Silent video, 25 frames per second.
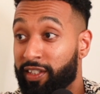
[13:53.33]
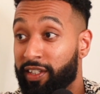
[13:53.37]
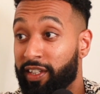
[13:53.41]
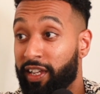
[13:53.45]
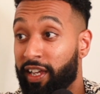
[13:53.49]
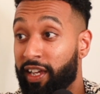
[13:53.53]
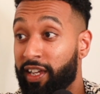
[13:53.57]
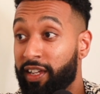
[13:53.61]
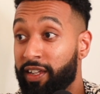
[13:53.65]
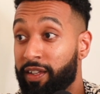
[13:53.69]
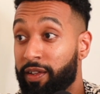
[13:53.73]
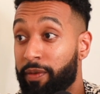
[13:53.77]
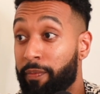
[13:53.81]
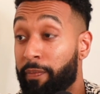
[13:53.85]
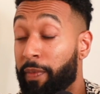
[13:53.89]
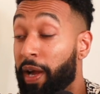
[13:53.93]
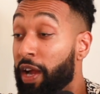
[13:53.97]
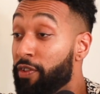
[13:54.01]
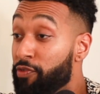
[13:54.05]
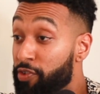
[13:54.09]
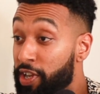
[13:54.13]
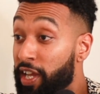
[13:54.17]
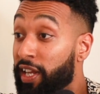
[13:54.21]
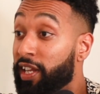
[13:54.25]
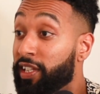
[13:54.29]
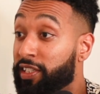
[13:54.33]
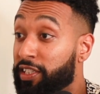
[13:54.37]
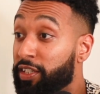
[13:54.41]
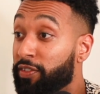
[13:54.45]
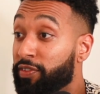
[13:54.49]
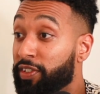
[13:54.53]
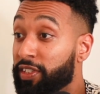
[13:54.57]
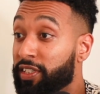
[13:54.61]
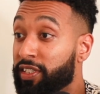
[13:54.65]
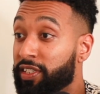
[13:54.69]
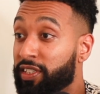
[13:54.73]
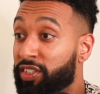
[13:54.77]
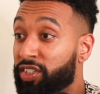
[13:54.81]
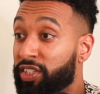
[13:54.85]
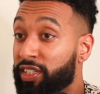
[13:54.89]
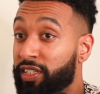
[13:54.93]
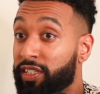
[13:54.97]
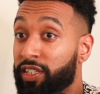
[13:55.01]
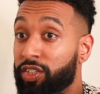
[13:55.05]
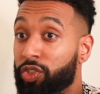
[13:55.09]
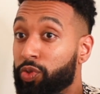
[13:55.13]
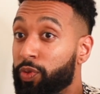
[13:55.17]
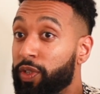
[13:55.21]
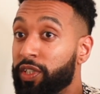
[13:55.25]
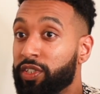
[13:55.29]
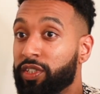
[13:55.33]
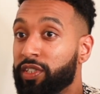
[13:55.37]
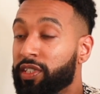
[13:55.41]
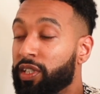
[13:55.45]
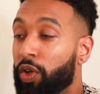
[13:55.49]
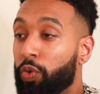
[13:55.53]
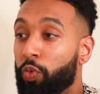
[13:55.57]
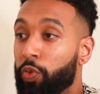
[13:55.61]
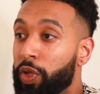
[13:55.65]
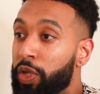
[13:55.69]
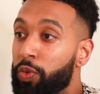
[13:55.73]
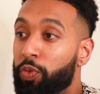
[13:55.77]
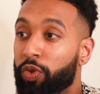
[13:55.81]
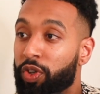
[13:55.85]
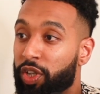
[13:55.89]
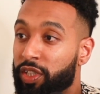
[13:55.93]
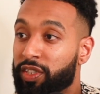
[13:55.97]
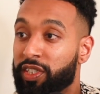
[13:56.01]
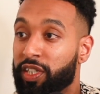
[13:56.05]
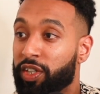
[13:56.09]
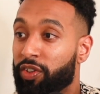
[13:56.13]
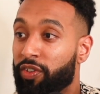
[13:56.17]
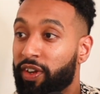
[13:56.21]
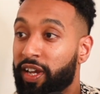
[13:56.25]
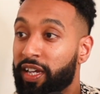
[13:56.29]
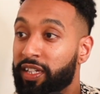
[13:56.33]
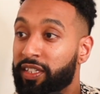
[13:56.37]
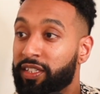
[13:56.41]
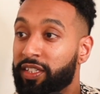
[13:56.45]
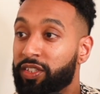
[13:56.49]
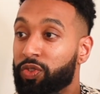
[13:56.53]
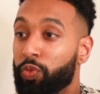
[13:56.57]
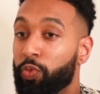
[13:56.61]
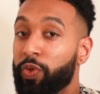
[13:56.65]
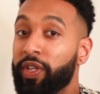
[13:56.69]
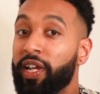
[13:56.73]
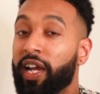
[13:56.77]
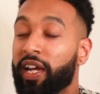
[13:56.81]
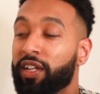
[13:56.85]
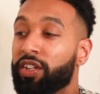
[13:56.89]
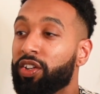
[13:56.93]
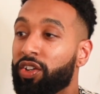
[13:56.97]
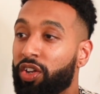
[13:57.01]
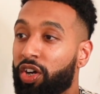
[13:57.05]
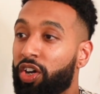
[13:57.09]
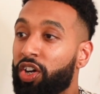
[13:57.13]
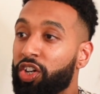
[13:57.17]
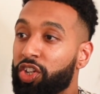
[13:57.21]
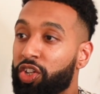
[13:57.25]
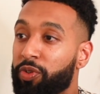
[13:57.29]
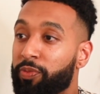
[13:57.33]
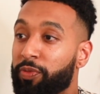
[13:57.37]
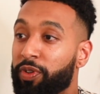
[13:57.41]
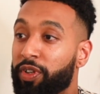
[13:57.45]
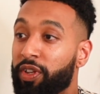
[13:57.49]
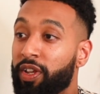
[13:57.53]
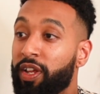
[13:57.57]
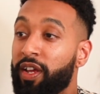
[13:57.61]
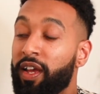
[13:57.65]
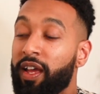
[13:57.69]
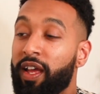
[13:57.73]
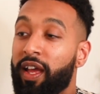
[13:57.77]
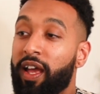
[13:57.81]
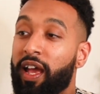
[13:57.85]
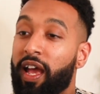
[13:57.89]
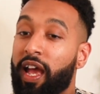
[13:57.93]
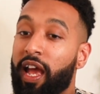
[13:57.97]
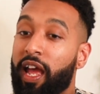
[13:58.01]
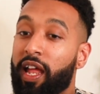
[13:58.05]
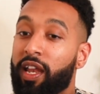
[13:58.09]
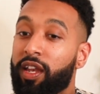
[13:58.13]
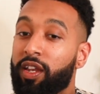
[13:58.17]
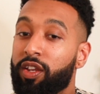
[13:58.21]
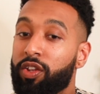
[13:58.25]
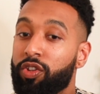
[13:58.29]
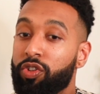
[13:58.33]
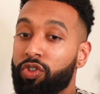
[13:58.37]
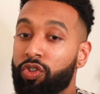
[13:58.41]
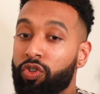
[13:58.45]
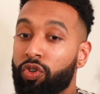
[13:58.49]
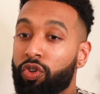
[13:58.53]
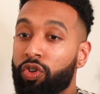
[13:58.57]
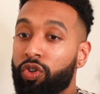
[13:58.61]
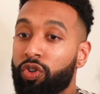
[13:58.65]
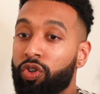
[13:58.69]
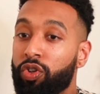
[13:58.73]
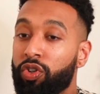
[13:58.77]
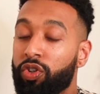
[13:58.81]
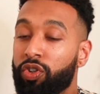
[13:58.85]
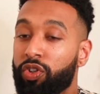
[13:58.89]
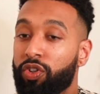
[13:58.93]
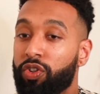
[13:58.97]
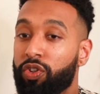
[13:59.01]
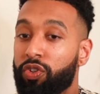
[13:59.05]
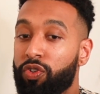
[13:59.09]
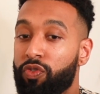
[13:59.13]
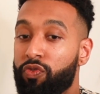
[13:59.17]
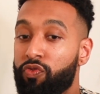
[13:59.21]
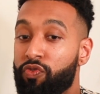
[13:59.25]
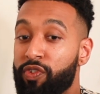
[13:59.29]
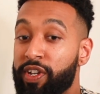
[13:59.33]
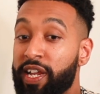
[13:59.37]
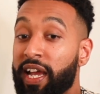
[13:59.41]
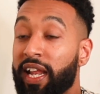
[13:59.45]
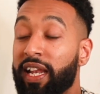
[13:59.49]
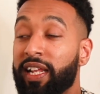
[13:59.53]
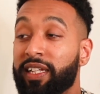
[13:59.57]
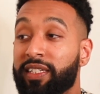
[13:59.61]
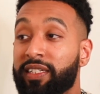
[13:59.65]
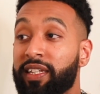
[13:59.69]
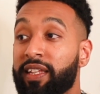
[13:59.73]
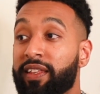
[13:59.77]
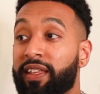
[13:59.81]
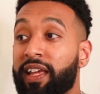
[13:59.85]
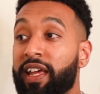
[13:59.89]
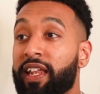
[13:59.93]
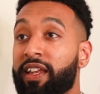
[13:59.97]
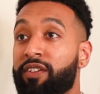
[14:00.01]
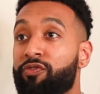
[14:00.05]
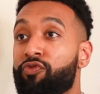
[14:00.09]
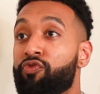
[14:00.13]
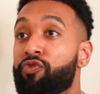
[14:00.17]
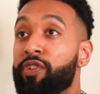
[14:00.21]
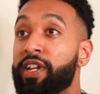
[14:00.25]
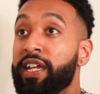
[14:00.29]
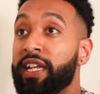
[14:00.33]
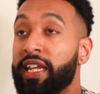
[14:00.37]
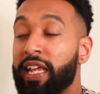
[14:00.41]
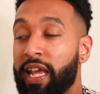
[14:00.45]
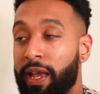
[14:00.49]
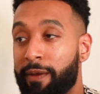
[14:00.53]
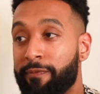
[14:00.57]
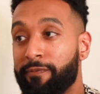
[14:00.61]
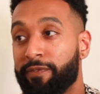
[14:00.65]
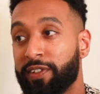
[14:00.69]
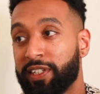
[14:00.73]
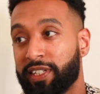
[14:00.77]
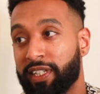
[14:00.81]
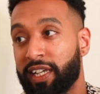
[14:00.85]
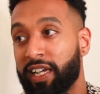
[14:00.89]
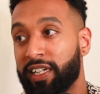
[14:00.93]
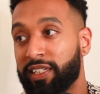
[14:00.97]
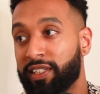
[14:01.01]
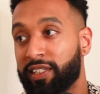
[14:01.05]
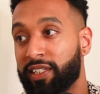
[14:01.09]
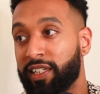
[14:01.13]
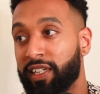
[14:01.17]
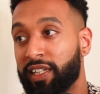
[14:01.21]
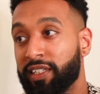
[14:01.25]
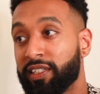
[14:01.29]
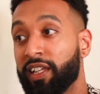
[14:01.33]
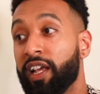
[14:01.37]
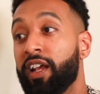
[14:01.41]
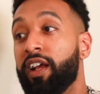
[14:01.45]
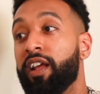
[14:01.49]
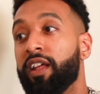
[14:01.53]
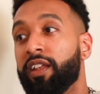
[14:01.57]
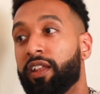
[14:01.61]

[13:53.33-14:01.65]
Yeah. My reality of this situation is that we were not in crisis. We had an argument, and your reality then really emphasized things.